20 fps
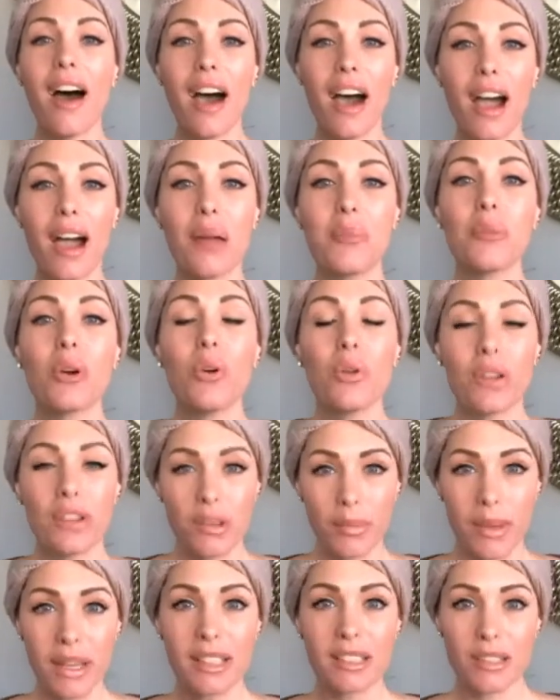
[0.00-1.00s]
I'm going
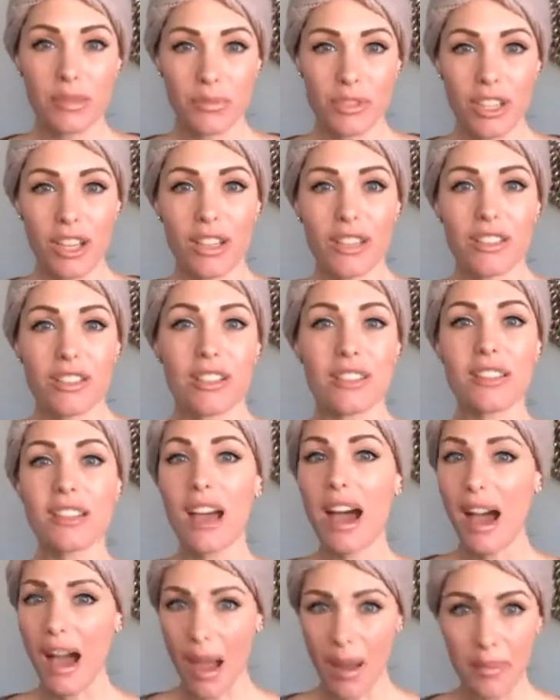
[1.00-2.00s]
to make some changes.
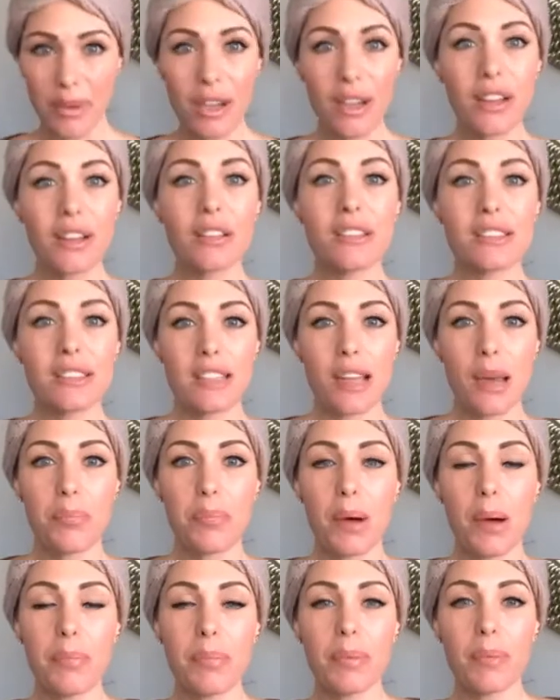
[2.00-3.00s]
I'm going to
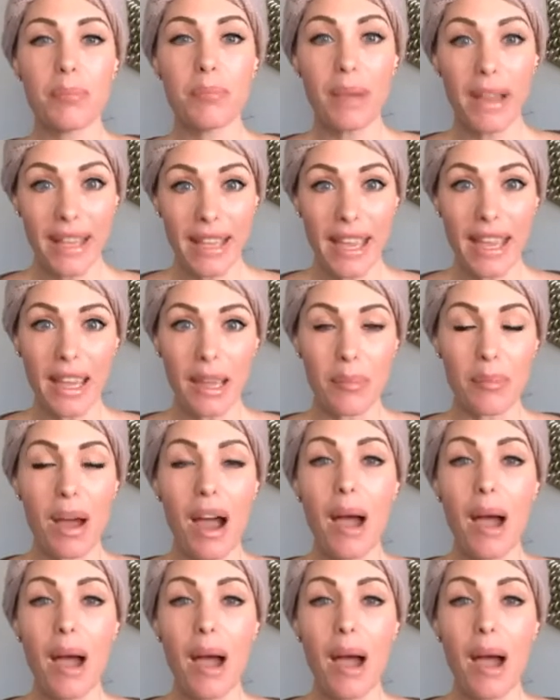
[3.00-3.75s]
step up my game.